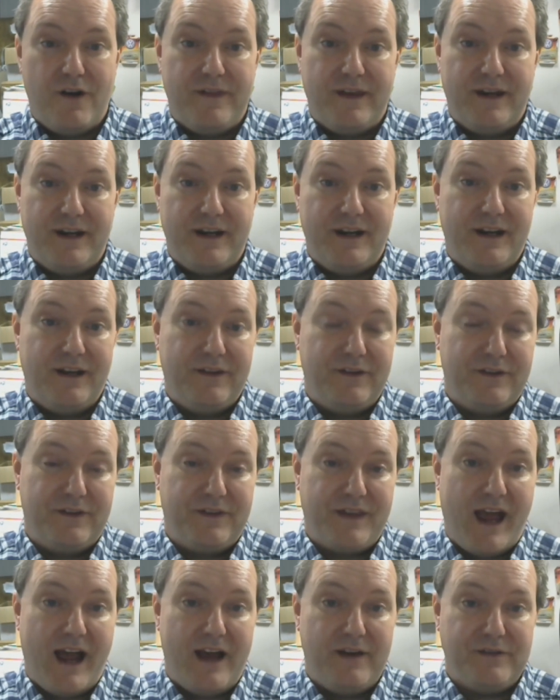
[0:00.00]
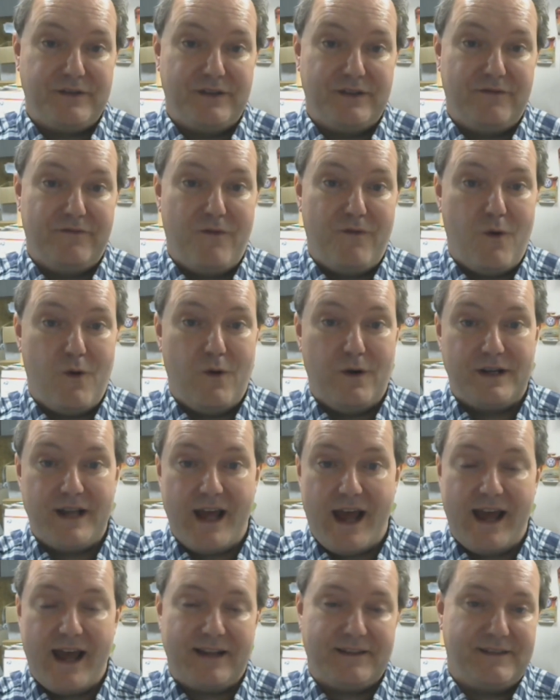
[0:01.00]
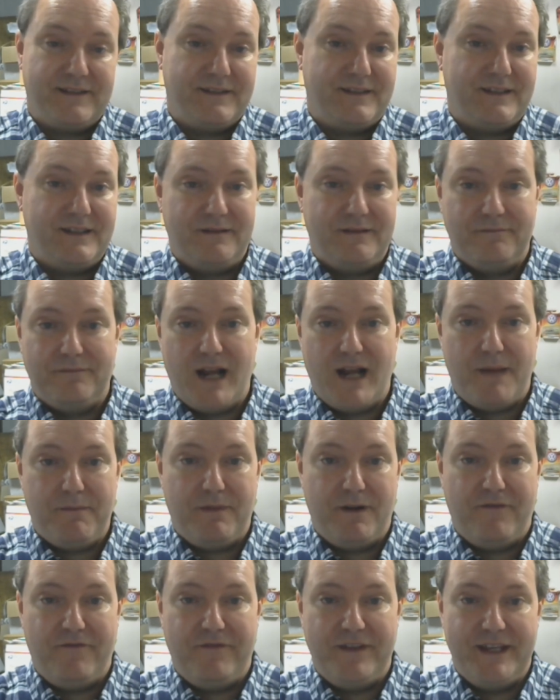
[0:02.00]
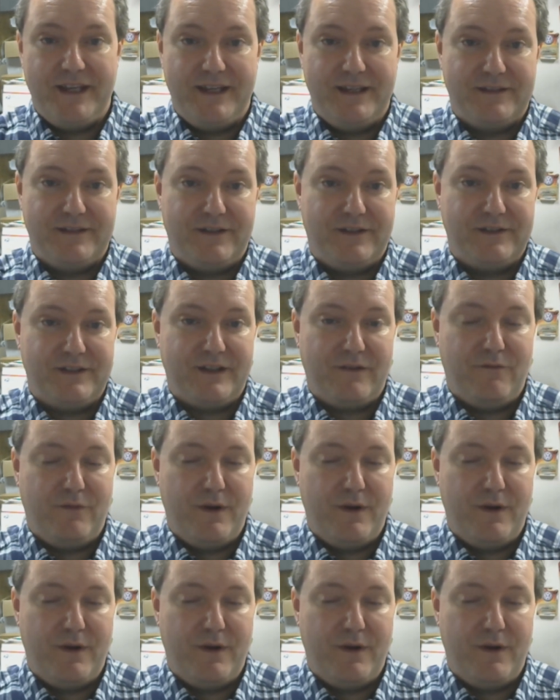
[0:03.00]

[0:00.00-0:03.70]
then another $1,000 for taxes and blah blah fees and all stuff